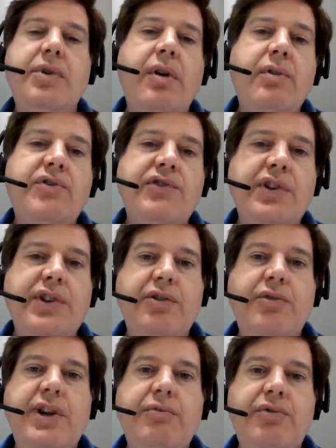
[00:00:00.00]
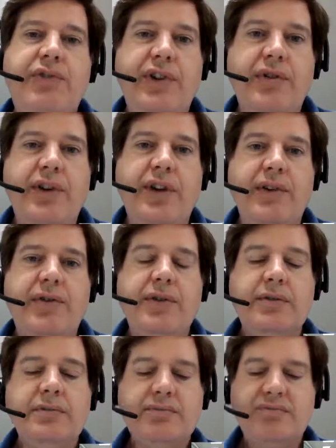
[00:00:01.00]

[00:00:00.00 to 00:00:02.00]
called security resilience.